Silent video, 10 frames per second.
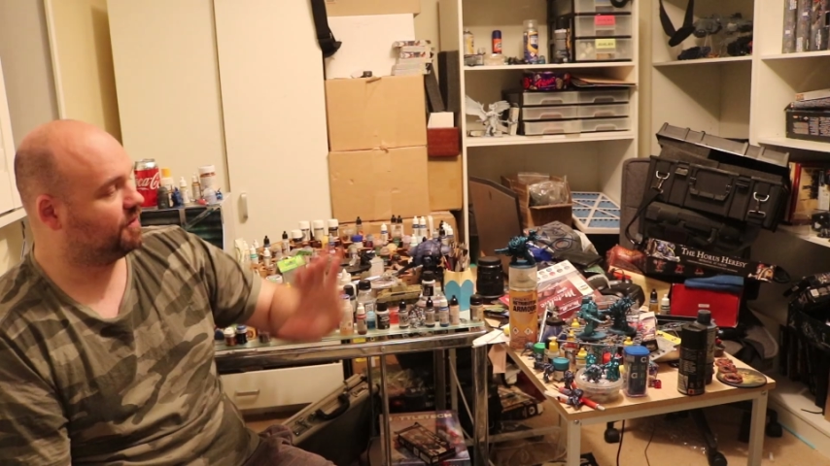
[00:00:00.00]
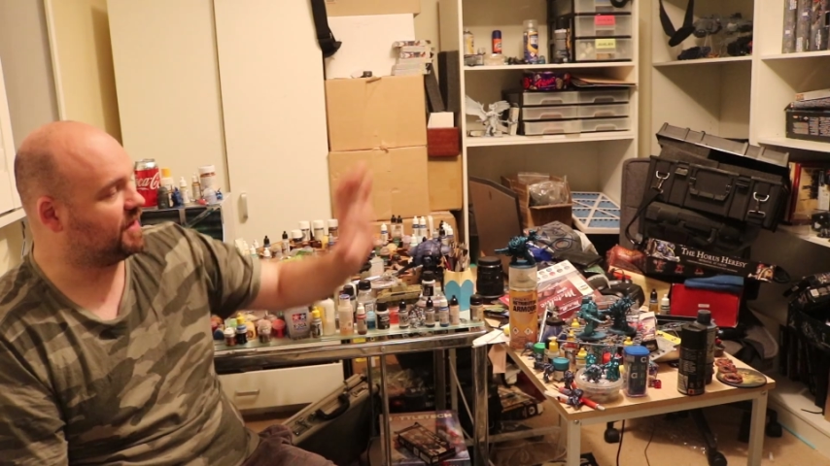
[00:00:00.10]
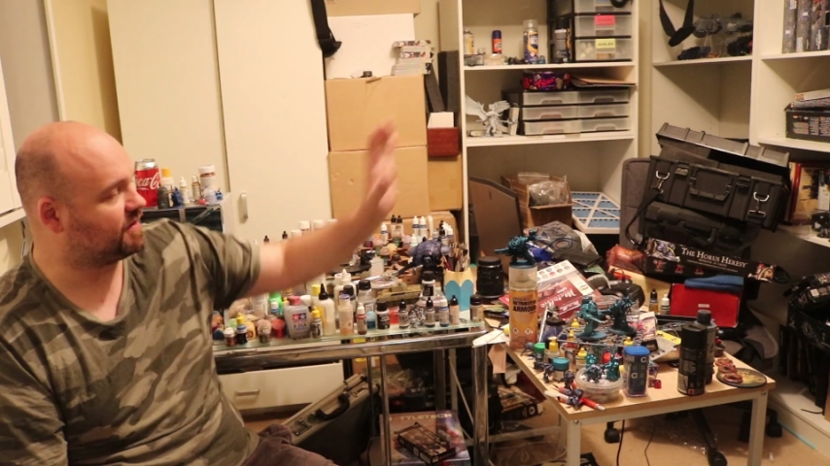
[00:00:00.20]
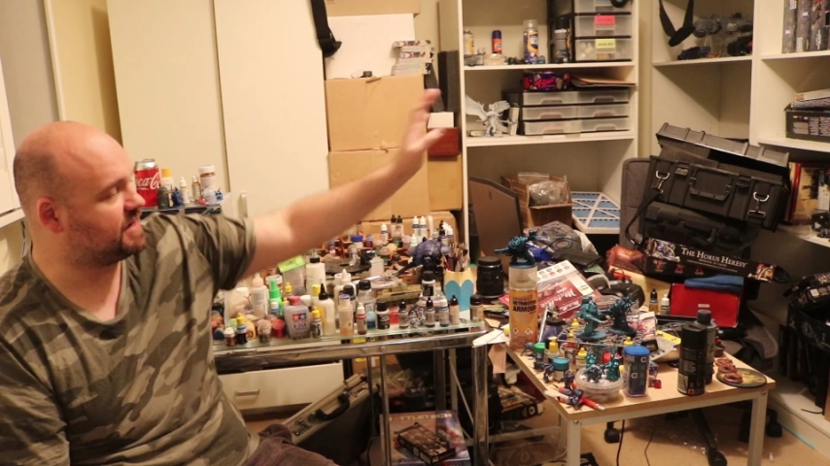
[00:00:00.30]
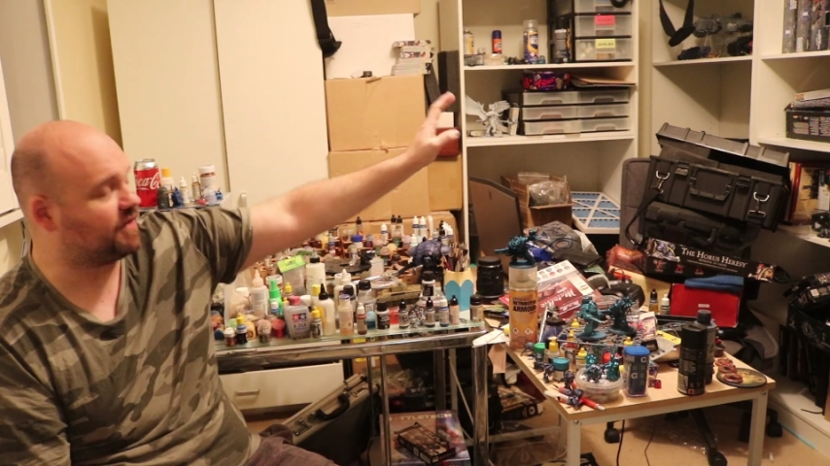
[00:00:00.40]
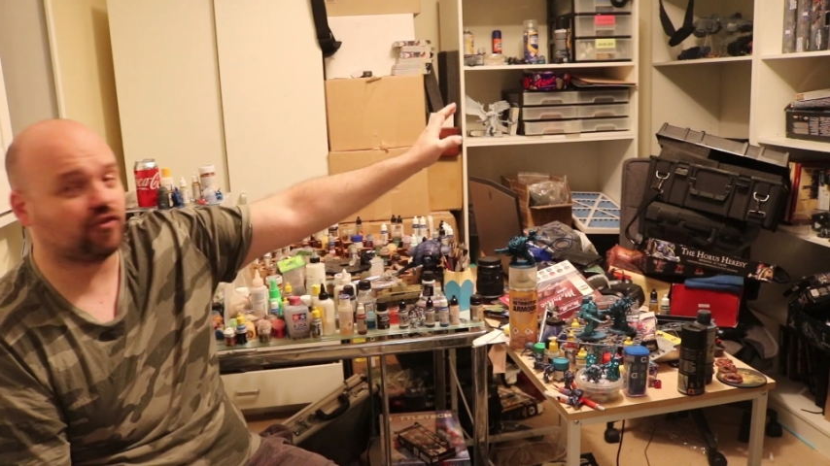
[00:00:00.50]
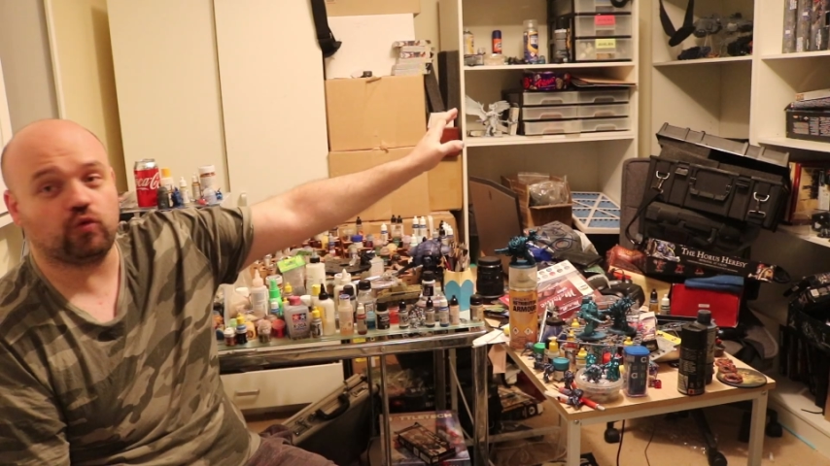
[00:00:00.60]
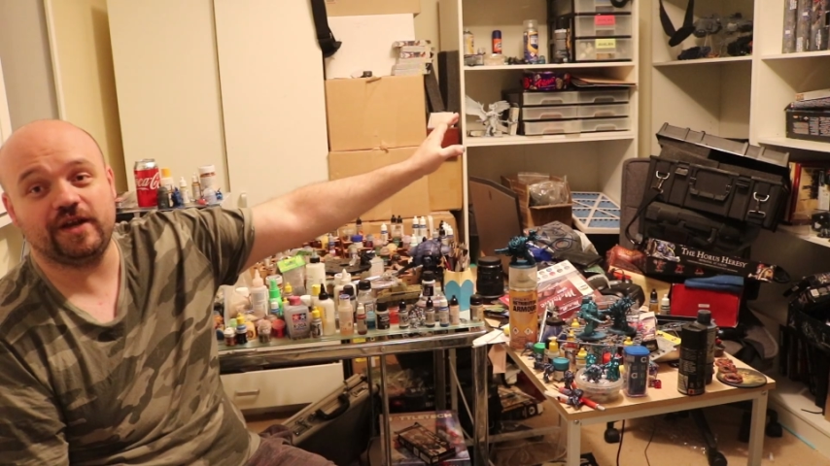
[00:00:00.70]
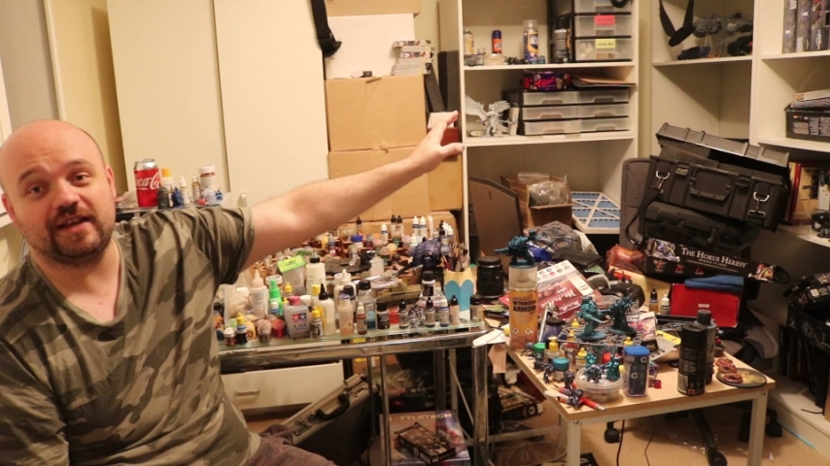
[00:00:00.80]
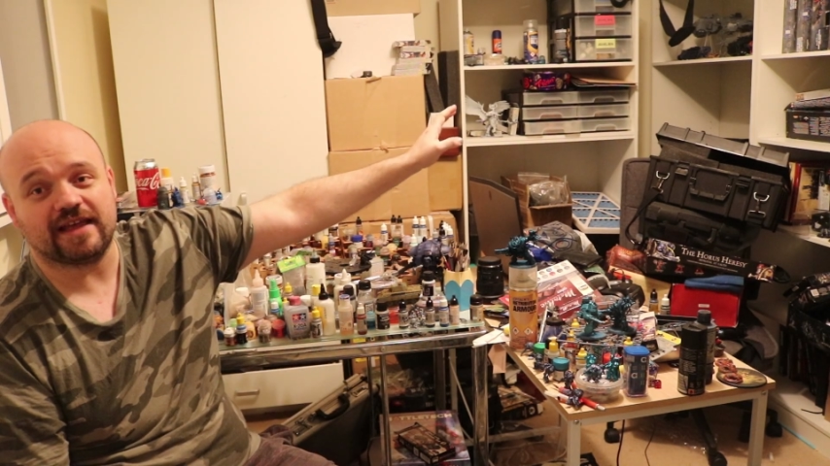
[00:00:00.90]
There's another
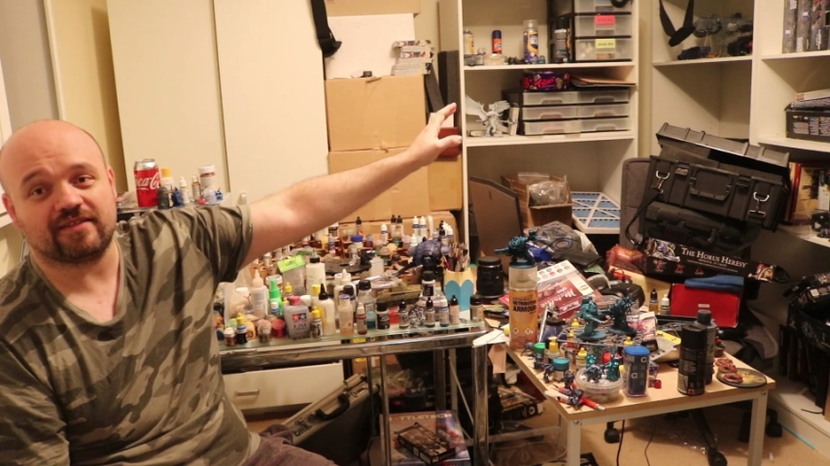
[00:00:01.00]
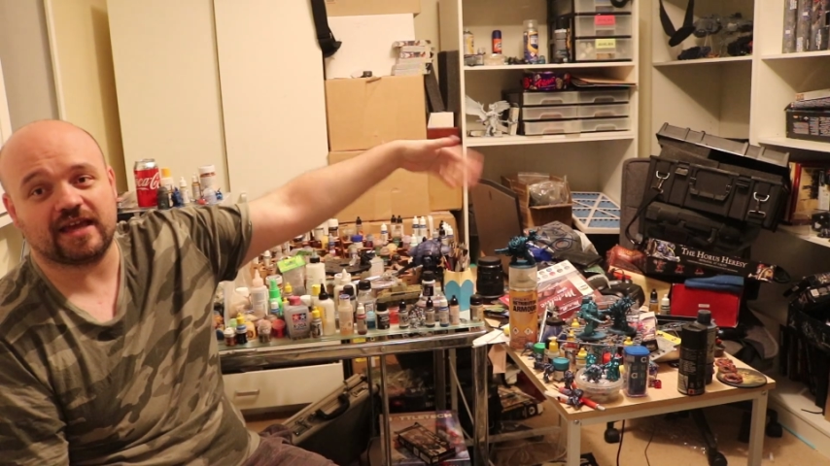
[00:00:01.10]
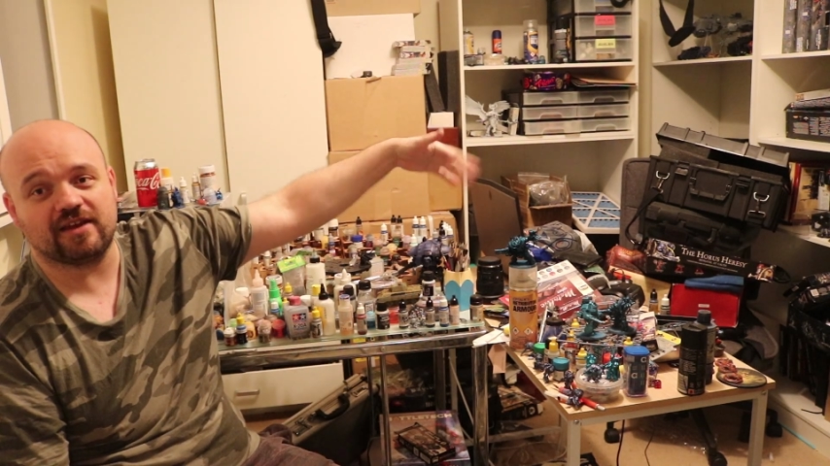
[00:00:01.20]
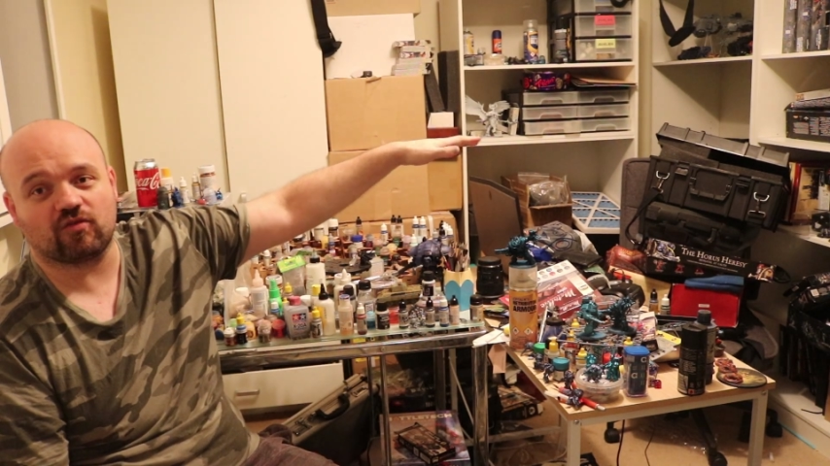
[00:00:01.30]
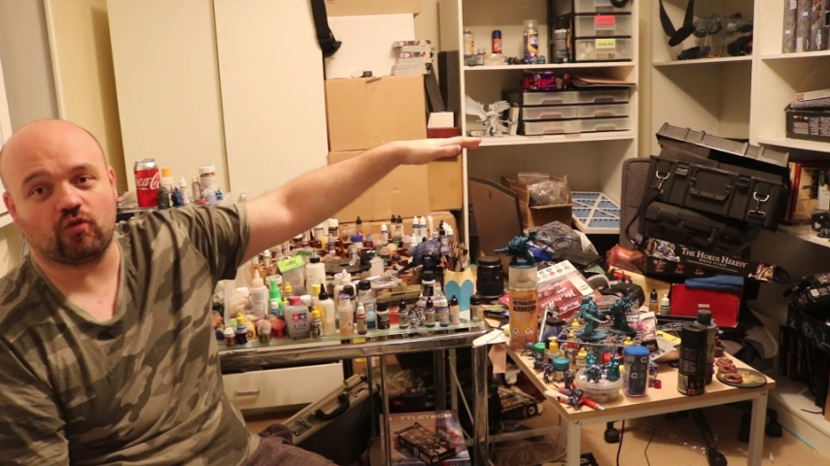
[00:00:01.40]
twin las cannons,